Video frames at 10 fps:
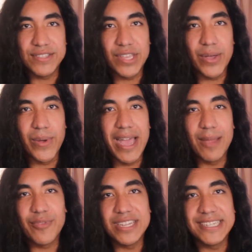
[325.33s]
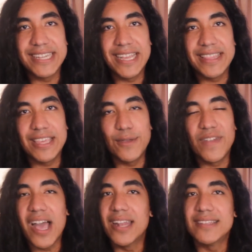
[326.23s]
so I appreciate that you've
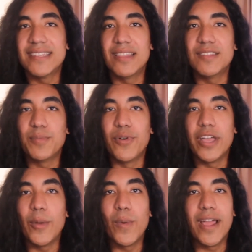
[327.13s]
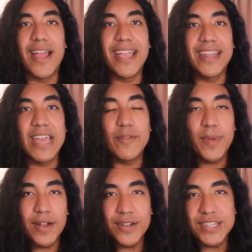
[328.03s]
gotten us to this point where I can have a
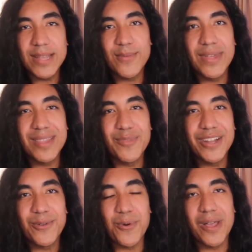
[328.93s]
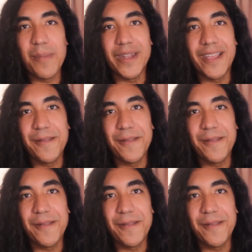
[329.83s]
partnership with a pretty cool company.